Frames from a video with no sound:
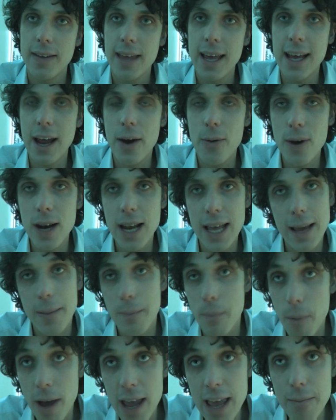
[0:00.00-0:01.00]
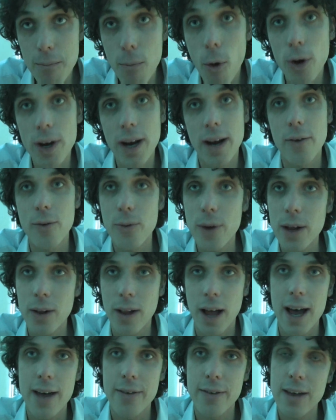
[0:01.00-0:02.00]
they can really, more than in
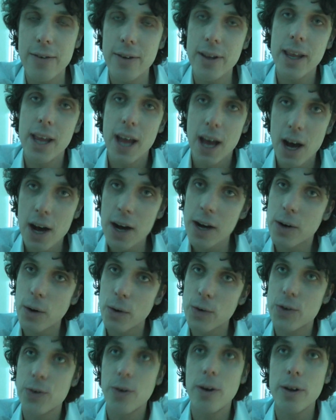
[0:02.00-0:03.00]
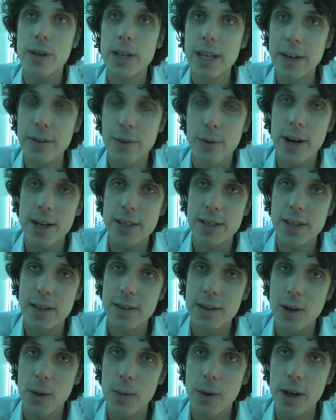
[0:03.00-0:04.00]
real life even, control the interaction
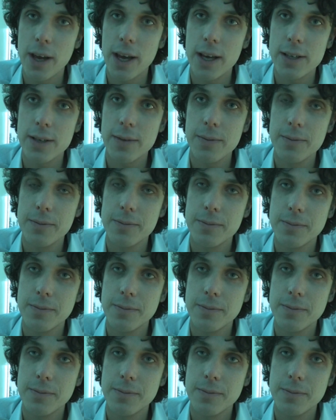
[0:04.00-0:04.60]
and the communication.